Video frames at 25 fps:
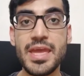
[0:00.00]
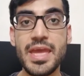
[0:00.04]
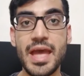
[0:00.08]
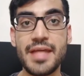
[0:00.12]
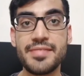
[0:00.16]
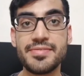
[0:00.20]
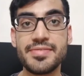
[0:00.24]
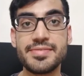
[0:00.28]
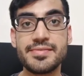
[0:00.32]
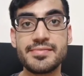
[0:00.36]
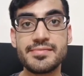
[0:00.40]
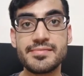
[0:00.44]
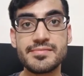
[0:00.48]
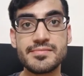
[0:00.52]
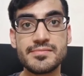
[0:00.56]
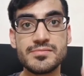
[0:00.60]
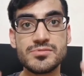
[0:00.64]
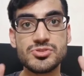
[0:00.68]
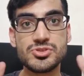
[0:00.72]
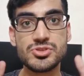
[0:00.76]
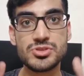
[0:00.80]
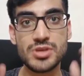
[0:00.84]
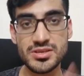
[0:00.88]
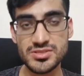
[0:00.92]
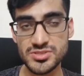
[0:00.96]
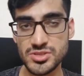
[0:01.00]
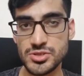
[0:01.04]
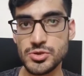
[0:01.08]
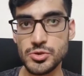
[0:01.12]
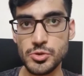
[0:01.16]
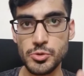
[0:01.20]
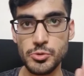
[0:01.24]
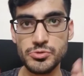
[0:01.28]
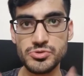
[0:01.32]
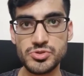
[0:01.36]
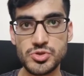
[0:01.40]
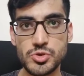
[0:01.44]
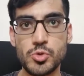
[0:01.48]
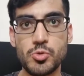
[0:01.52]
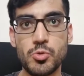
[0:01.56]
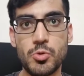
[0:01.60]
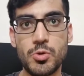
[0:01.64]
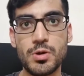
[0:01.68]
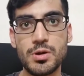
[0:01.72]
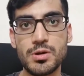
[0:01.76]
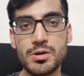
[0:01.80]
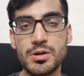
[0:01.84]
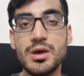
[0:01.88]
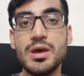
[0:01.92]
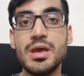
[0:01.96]
And just use
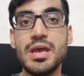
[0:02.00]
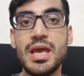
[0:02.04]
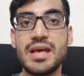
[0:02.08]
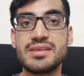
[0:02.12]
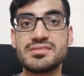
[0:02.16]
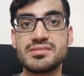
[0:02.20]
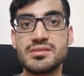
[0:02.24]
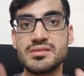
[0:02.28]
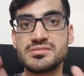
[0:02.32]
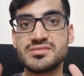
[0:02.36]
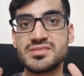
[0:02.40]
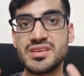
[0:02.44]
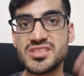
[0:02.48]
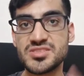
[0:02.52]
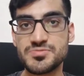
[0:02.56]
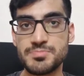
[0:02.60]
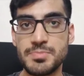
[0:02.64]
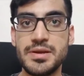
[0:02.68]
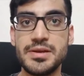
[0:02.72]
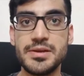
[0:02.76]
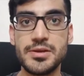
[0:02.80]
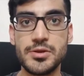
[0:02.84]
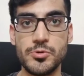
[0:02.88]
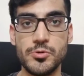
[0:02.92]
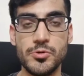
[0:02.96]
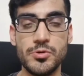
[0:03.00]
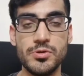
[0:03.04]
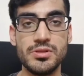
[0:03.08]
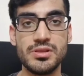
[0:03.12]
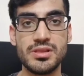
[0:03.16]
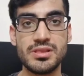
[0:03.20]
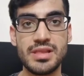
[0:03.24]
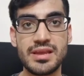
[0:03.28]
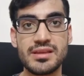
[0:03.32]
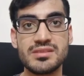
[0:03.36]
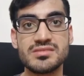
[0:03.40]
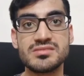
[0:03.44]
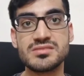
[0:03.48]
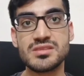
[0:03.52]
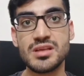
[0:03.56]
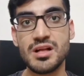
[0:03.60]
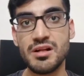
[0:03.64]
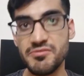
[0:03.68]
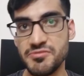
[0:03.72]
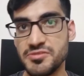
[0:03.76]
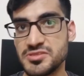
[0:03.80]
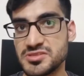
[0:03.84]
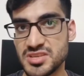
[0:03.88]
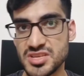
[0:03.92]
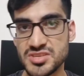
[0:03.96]
Uworld as an assessment tool, like a
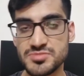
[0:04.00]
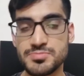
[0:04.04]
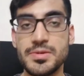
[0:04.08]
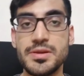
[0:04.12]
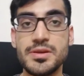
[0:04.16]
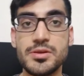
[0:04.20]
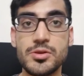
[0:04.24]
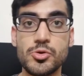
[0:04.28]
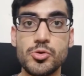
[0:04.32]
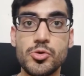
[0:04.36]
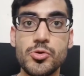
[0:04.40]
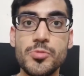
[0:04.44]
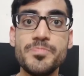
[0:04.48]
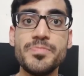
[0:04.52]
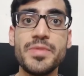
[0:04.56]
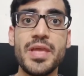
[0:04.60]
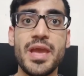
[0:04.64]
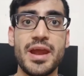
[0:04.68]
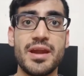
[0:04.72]
self-assessment tool.